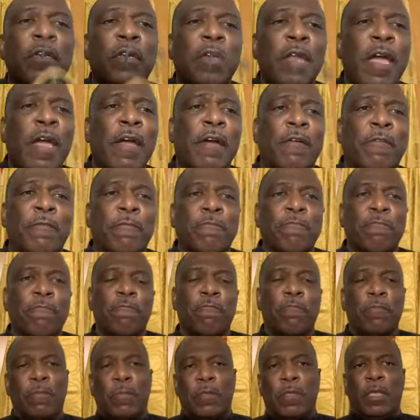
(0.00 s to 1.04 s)
Now,
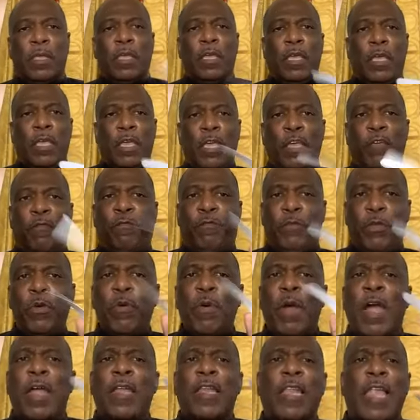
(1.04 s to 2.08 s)
if
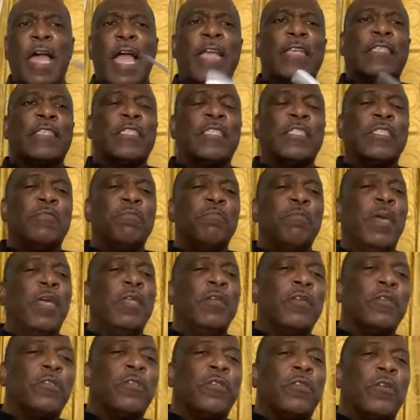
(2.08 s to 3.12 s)
you are a licensed
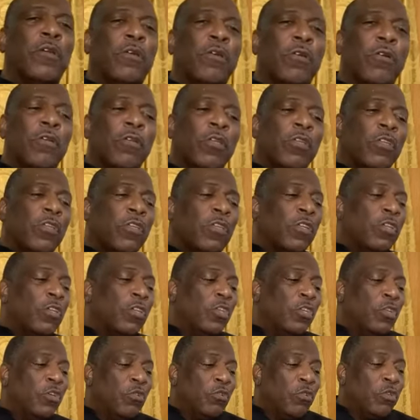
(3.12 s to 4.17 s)
minister,
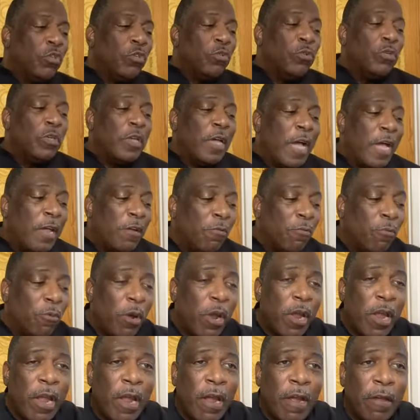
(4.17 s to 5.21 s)
you do not
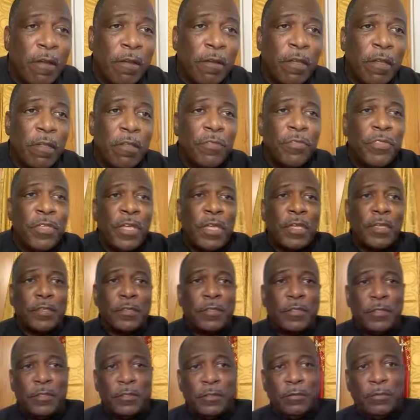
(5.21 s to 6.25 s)
wear
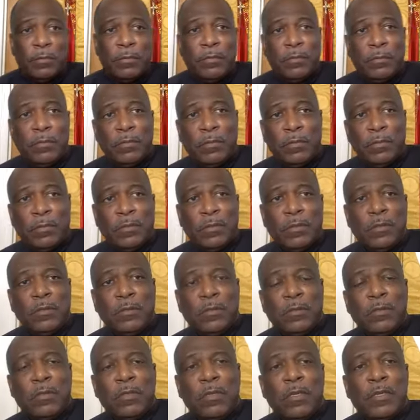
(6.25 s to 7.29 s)
this
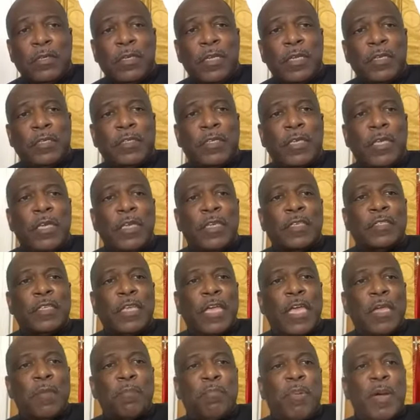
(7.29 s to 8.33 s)
is
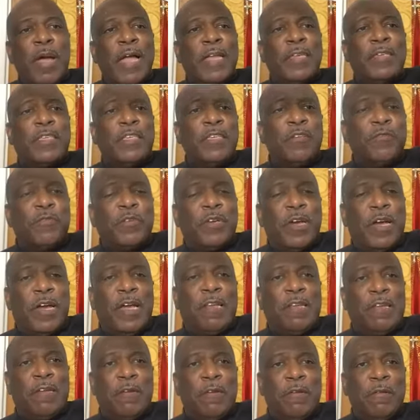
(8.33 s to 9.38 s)
a pontiff
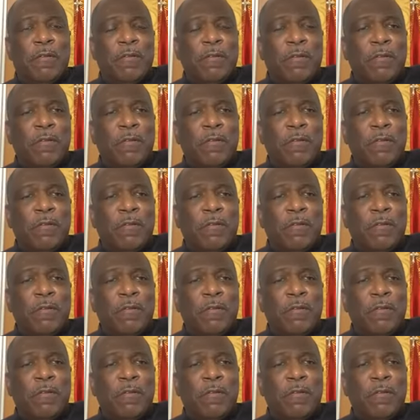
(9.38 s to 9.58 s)
collar